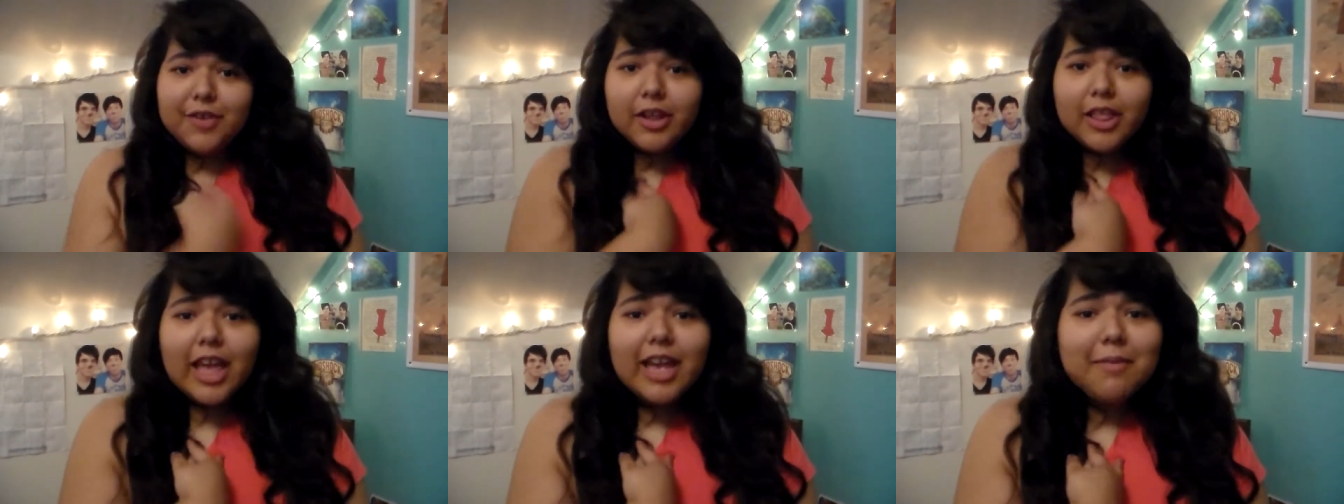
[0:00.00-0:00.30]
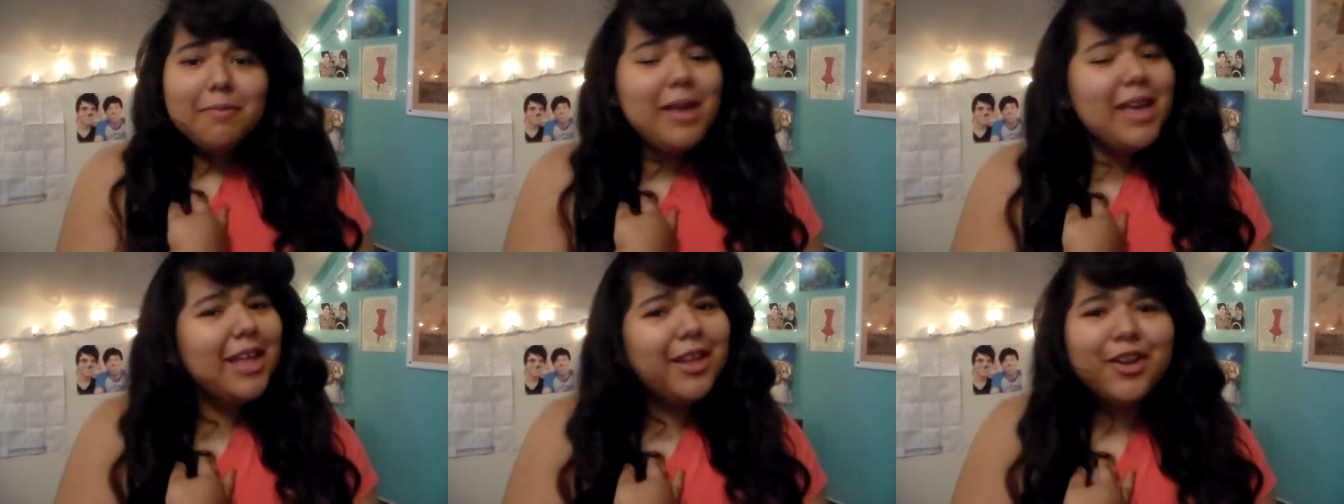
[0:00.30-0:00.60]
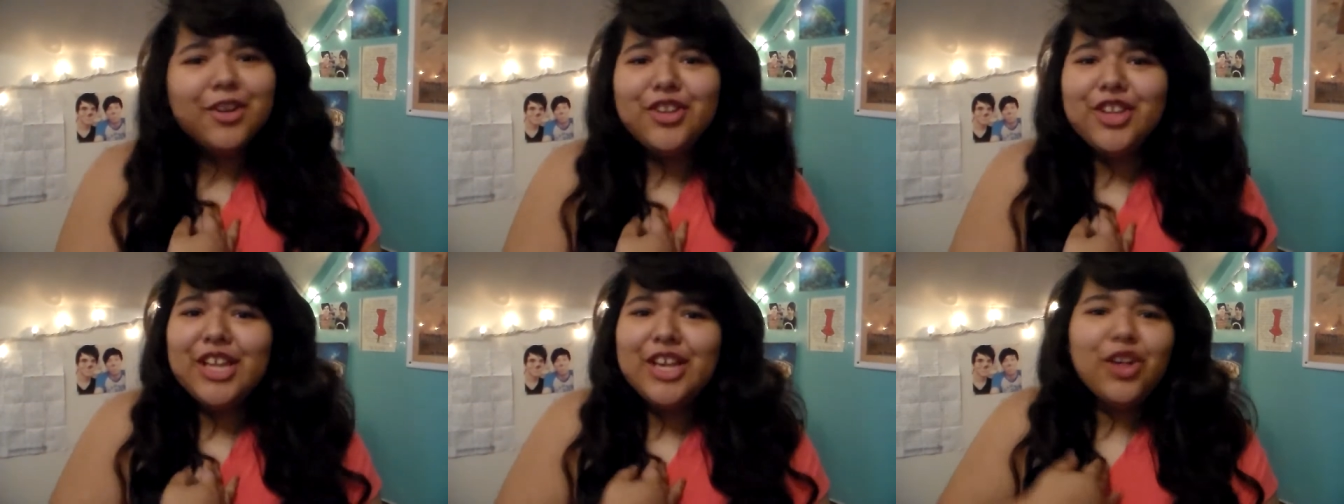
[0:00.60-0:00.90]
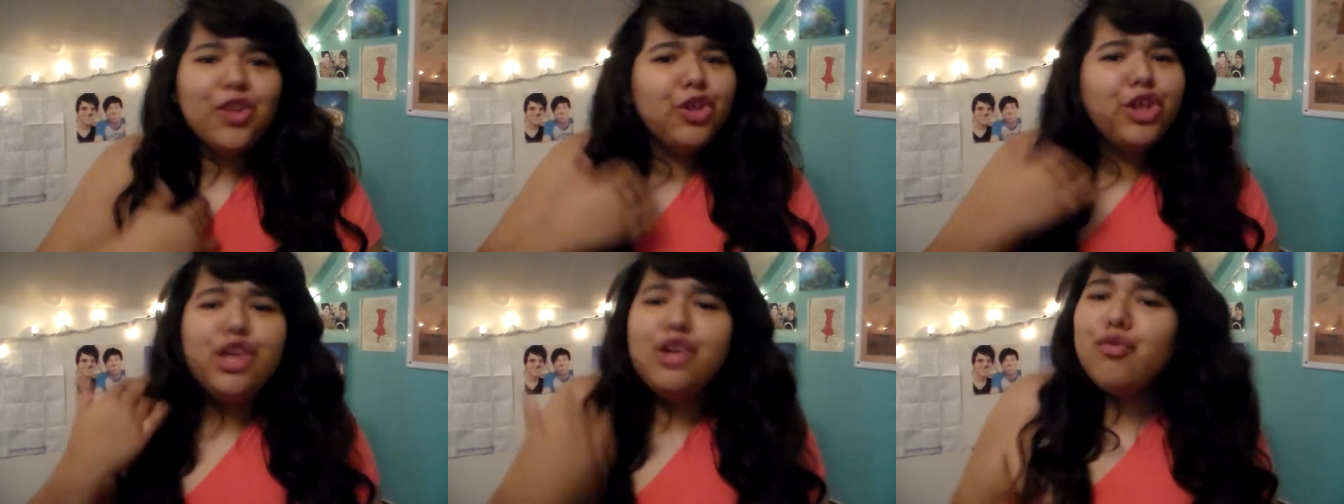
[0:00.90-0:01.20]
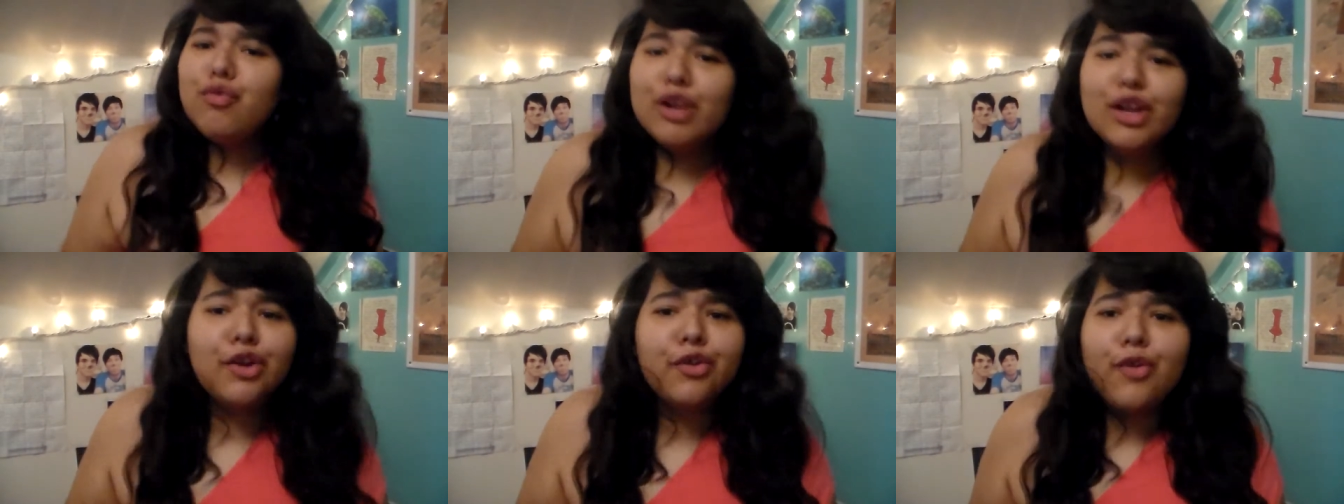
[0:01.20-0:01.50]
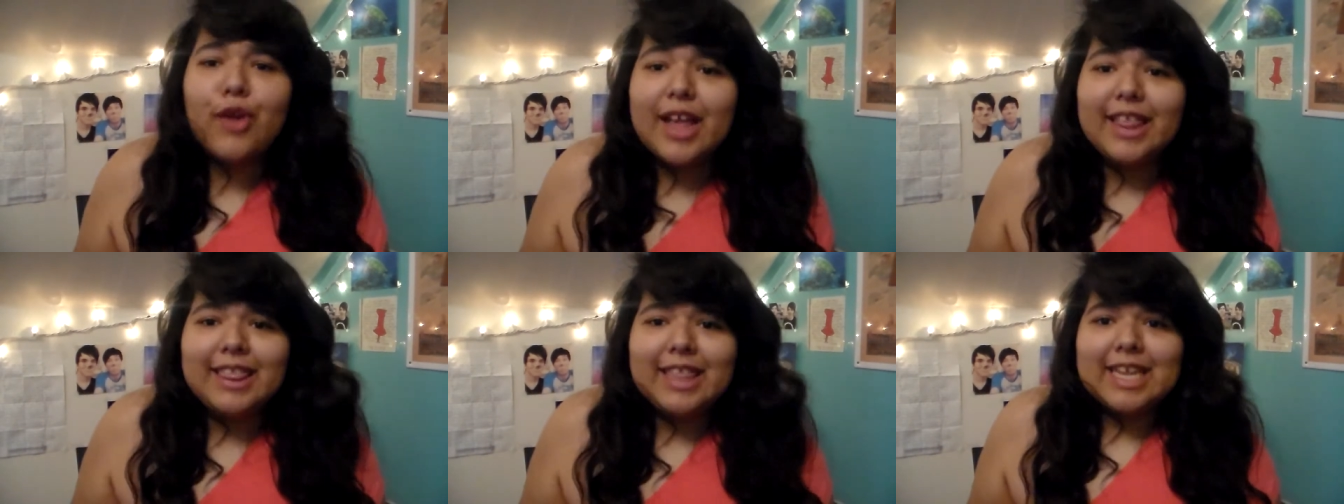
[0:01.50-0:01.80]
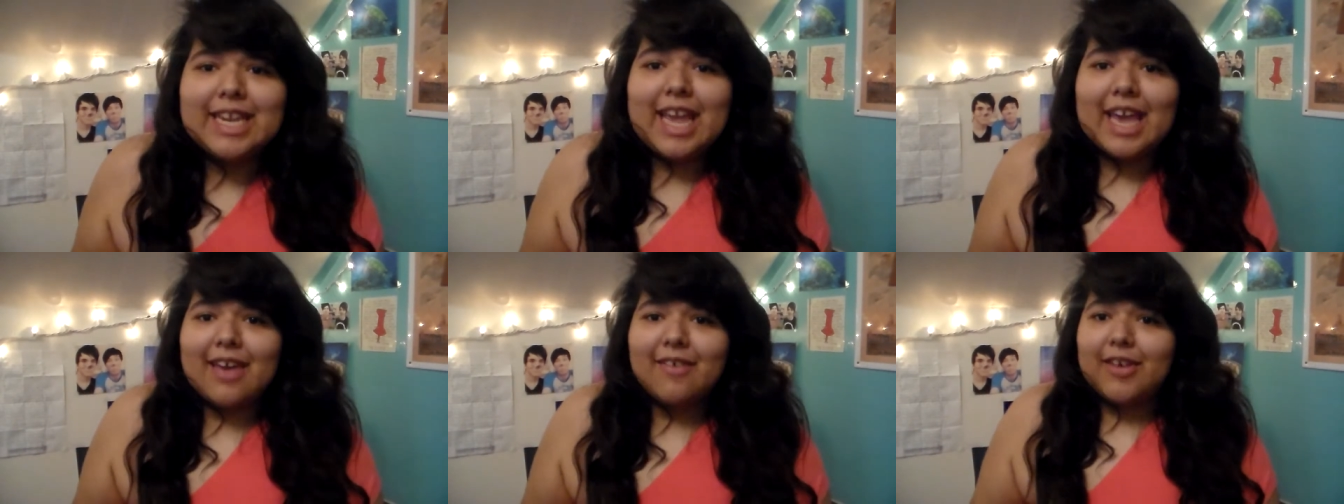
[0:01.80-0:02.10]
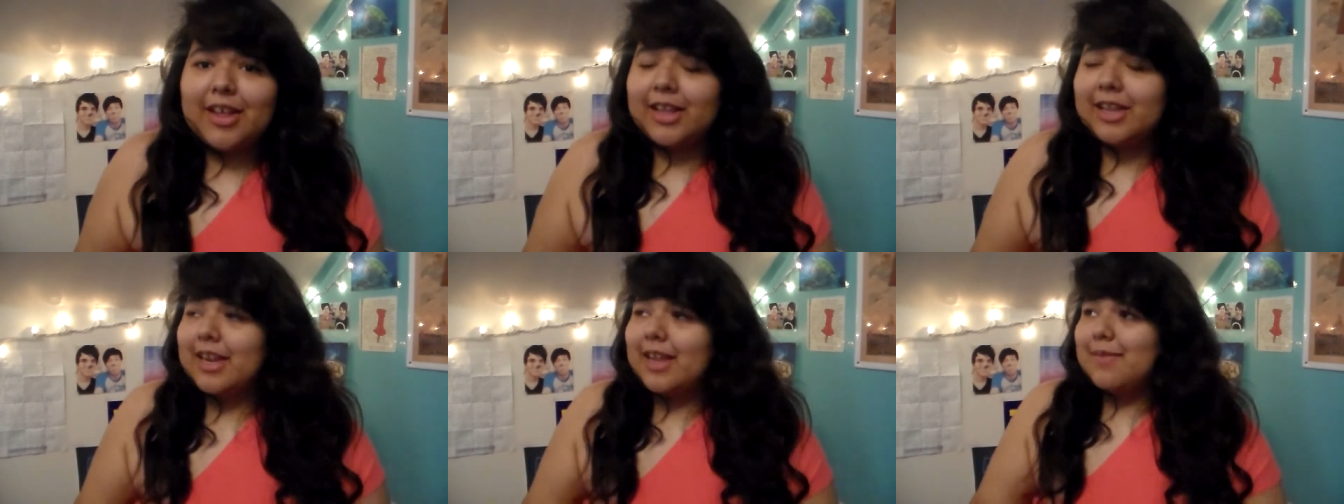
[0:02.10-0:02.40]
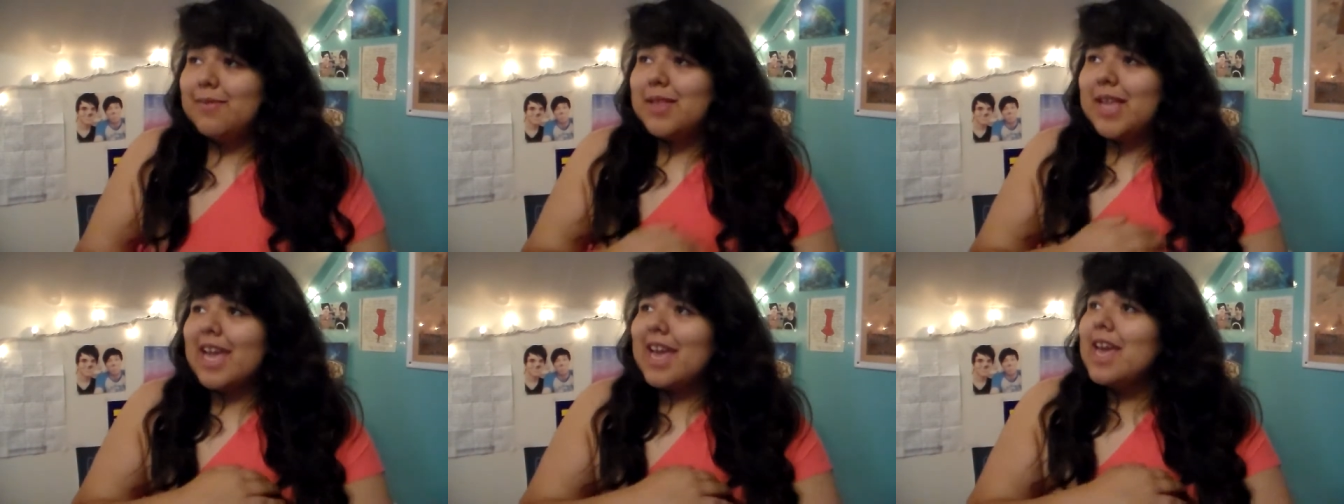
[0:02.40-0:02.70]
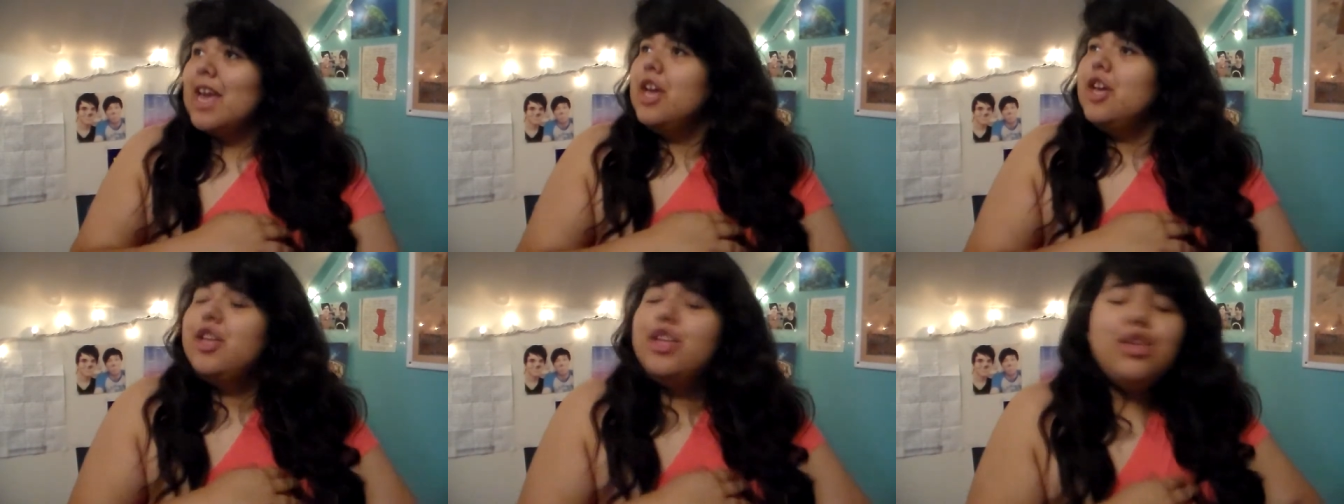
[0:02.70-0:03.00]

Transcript: If you're like me and you're single, you regret the day of Valentine's Day.